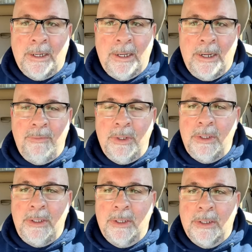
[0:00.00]
I
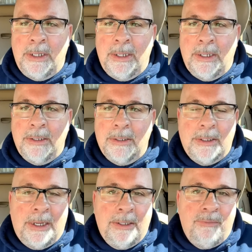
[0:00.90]
really
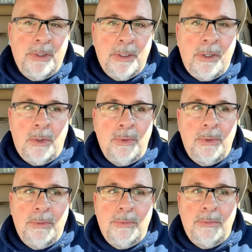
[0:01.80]
I really don't
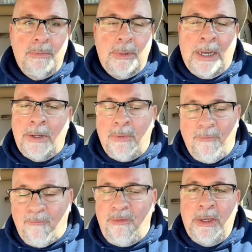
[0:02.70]

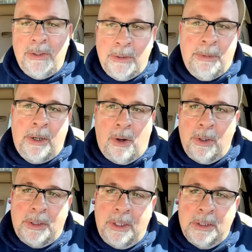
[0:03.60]
feel in my
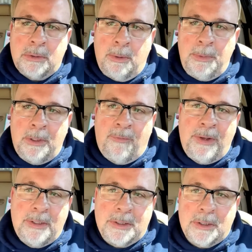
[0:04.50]
heart that it's from the
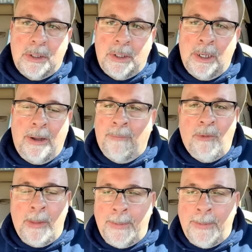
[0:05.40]
defense, from the